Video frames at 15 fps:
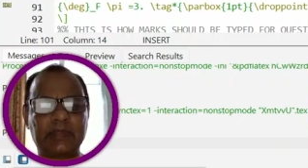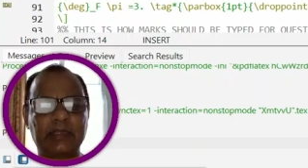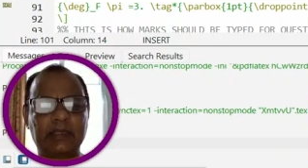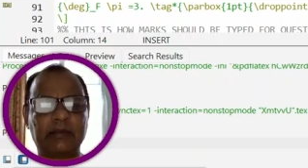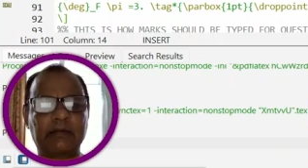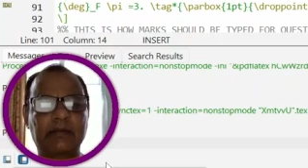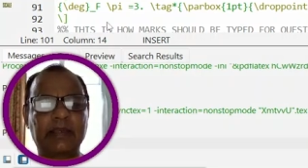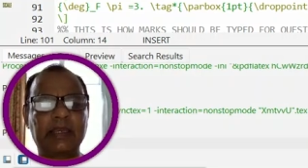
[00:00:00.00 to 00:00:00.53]

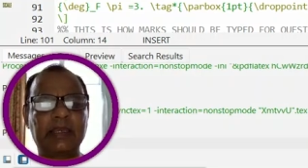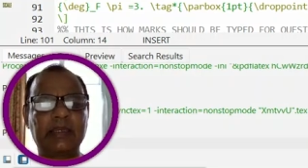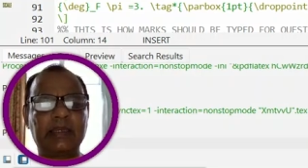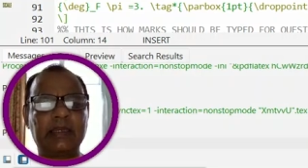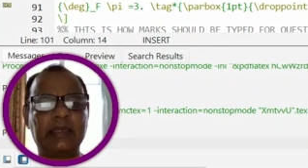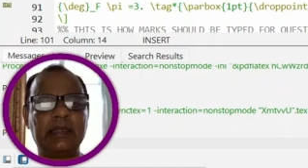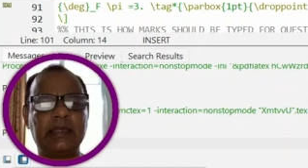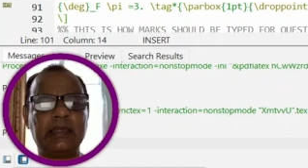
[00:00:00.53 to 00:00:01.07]
Okay,
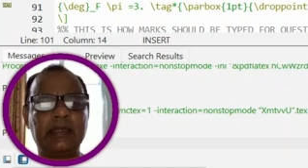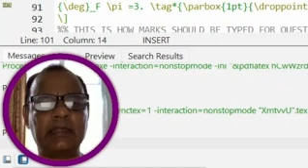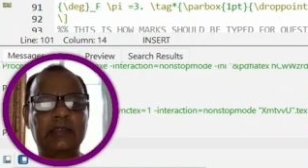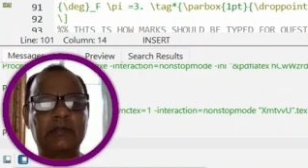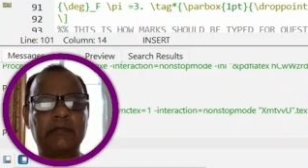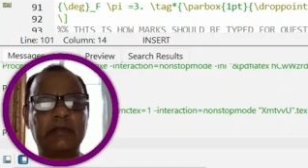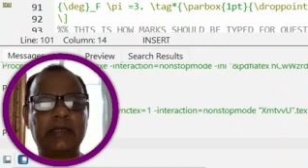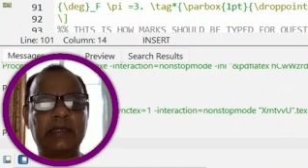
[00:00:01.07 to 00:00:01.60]
it has
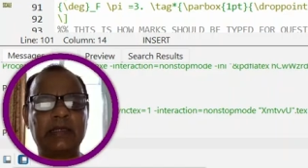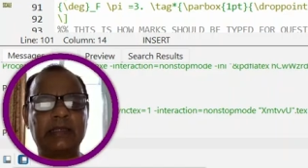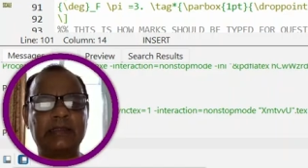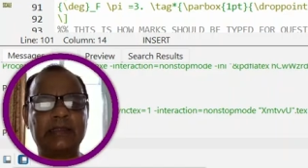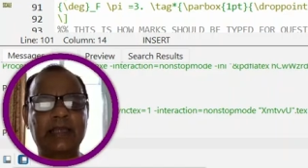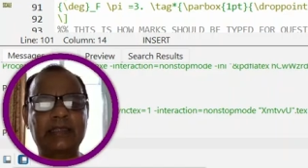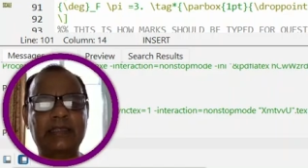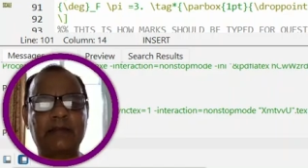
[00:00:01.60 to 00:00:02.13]
to be written
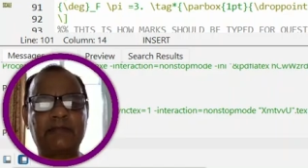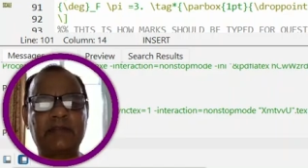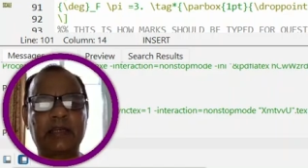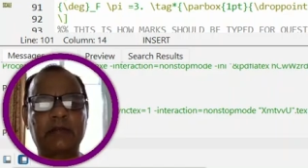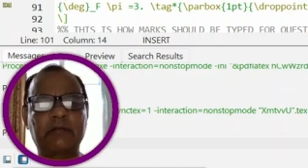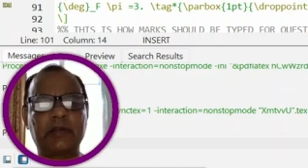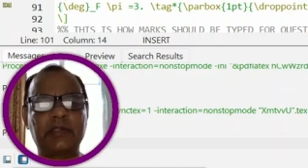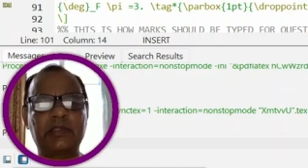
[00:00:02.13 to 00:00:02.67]
just
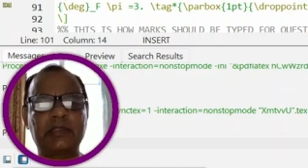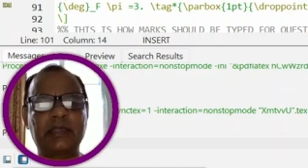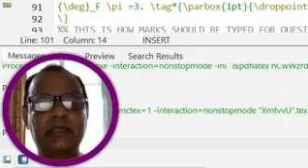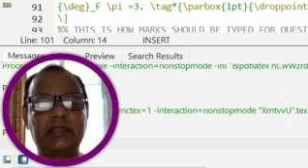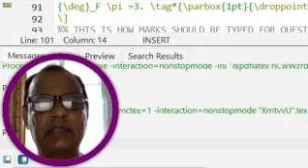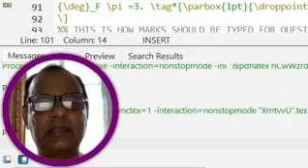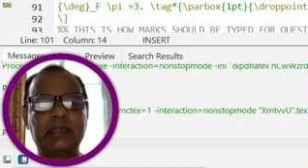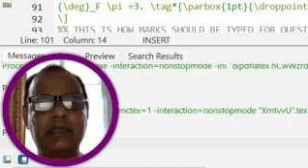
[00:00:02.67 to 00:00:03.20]
after
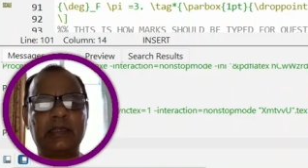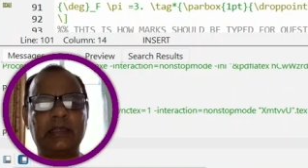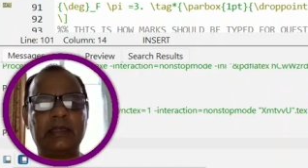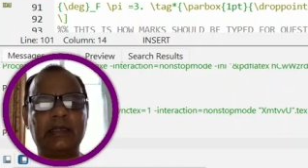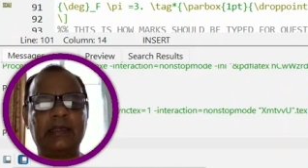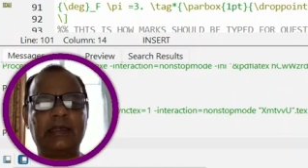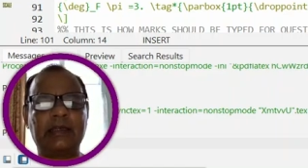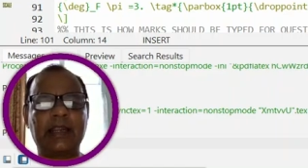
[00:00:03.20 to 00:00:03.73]
question.
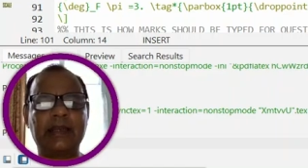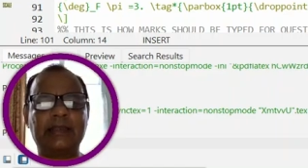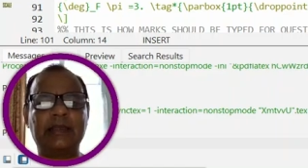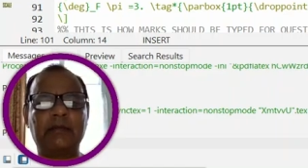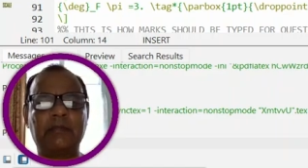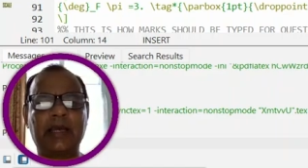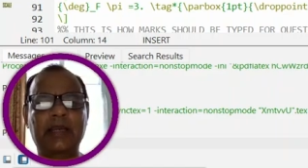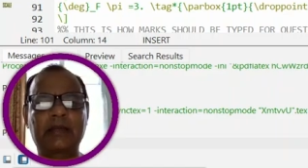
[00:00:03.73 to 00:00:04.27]
Write
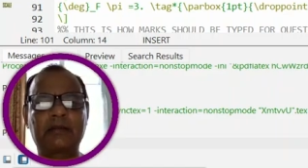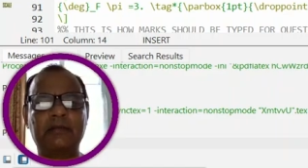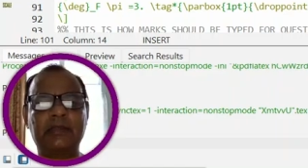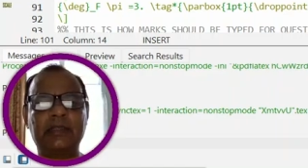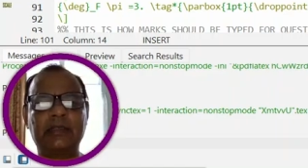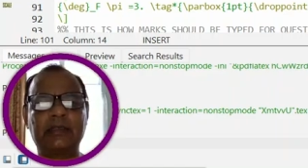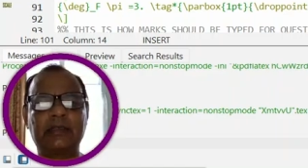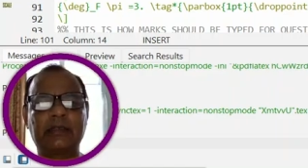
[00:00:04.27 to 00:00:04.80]
the mark
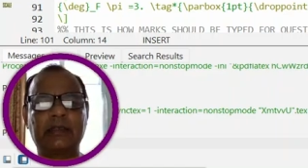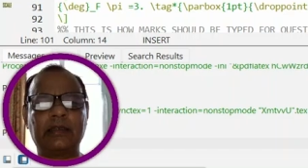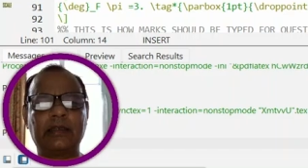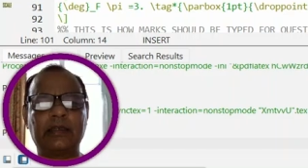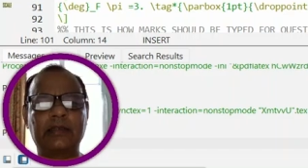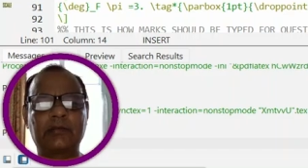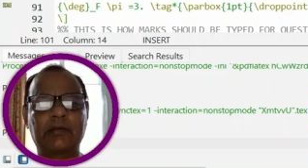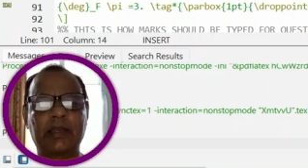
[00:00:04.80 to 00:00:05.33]
within
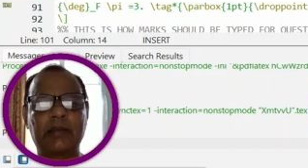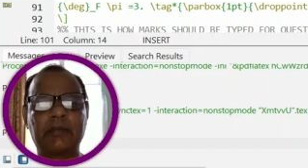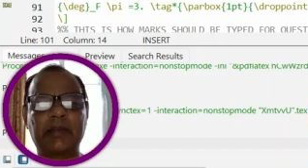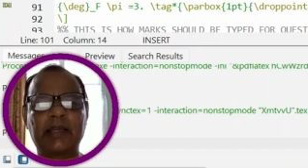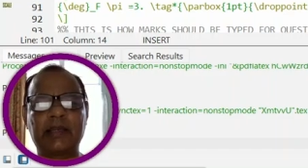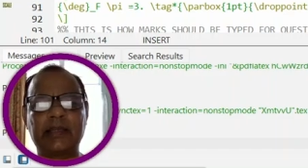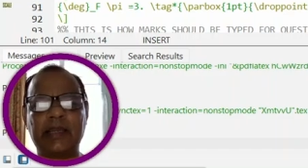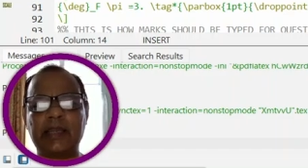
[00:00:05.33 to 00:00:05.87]
square
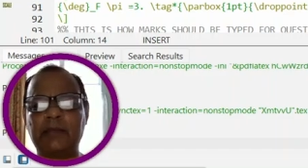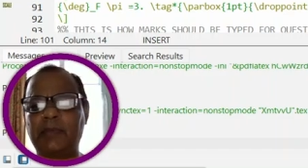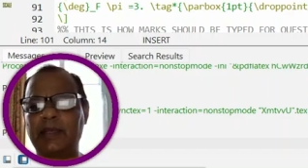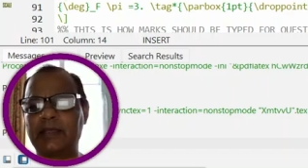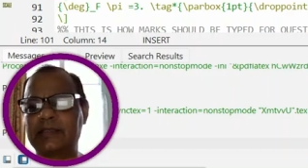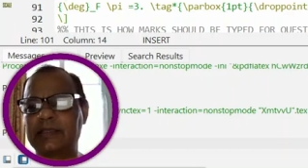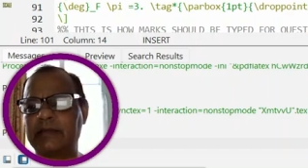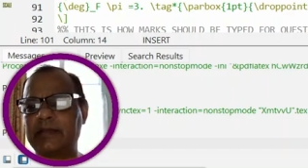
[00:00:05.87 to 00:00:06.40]
bracket 8
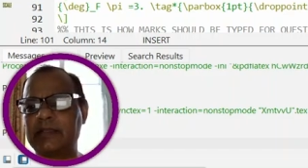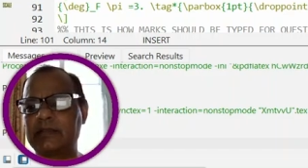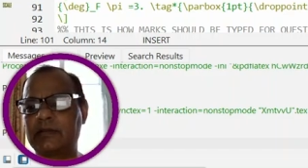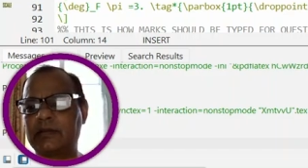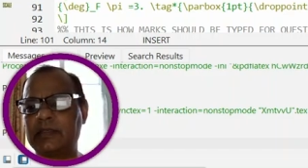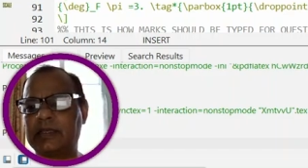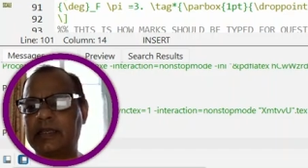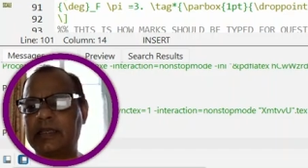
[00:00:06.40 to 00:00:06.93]
plus 7.
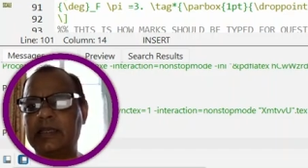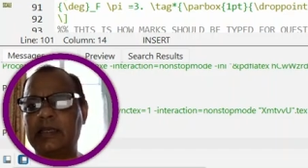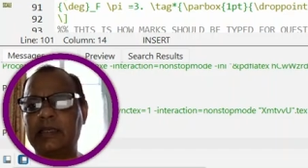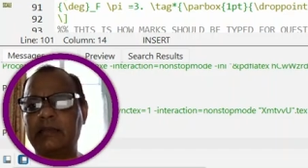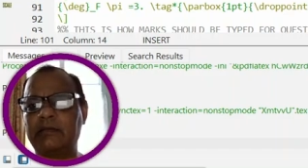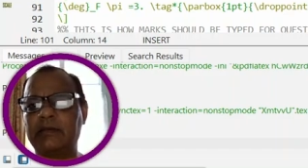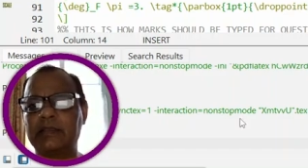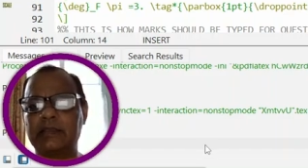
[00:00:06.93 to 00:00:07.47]
So here
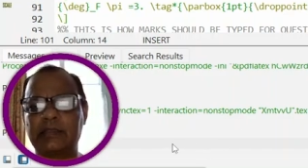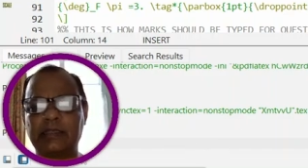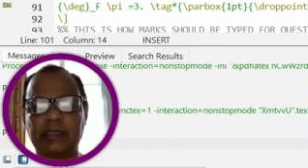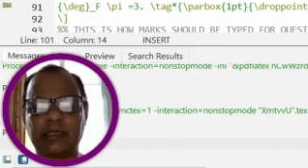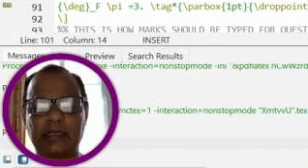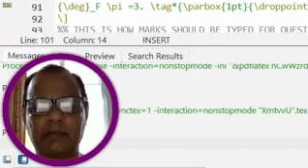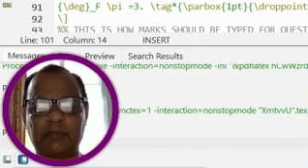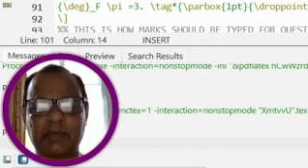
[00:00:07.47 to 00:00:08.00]
you can
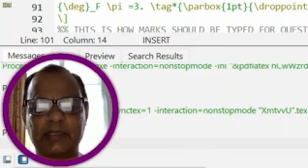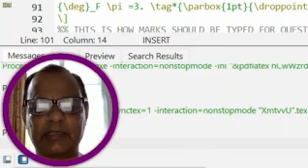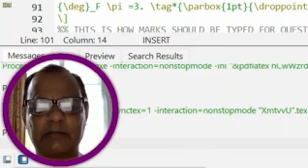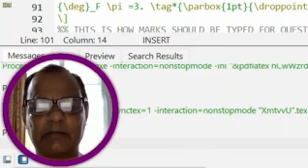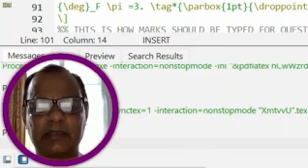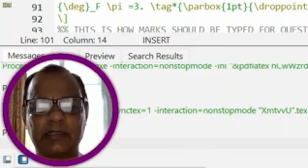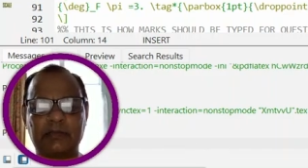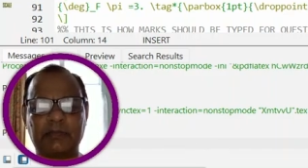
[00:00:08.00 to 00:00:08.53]
see 8 plus
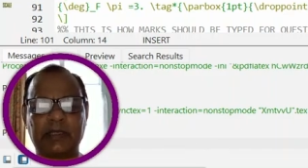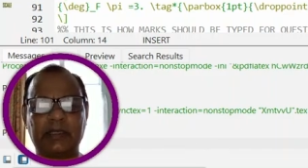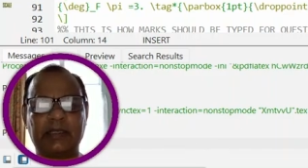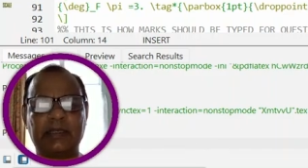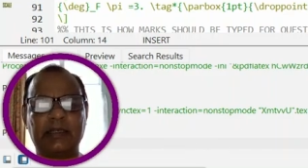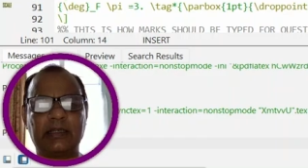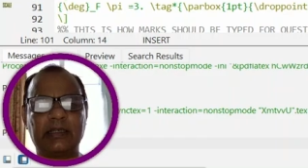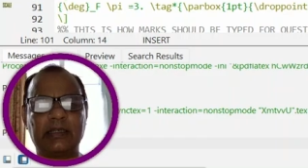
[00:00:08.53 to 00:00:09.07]
7 is printed.